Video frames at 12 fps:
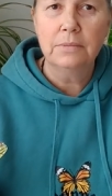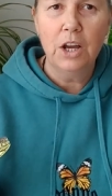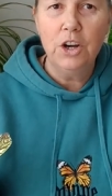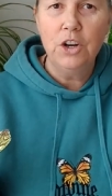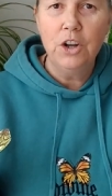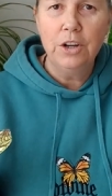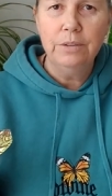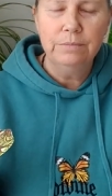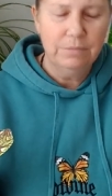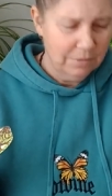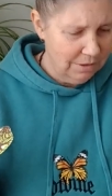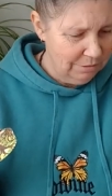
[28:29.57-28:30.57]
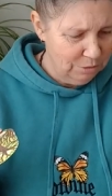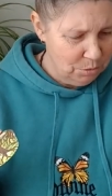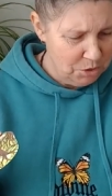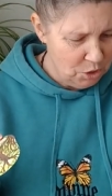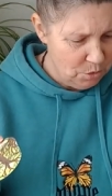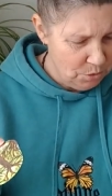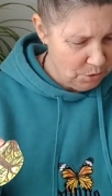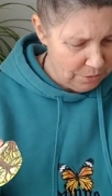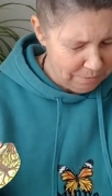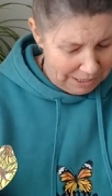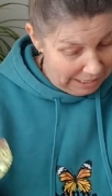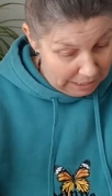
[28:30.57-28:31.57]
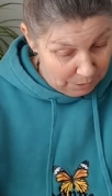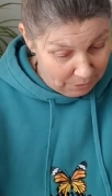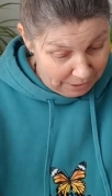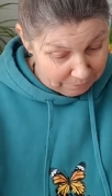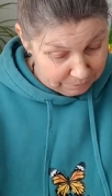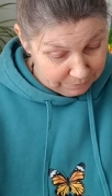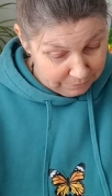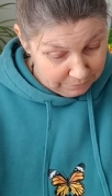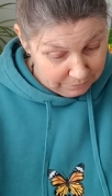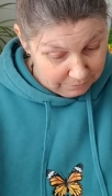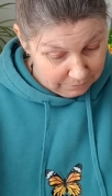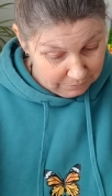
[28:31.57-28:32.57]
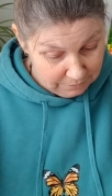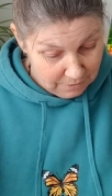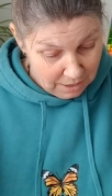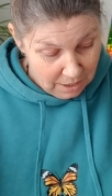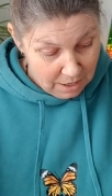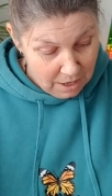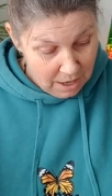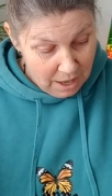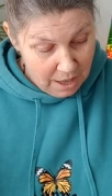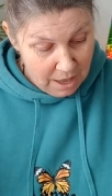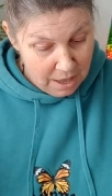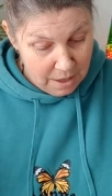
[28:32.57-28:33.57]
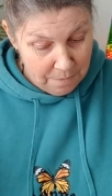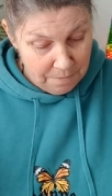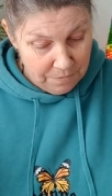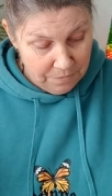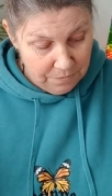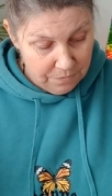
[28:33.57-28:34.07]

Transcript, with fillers: I don't know if it was you or not, but anyway. Um,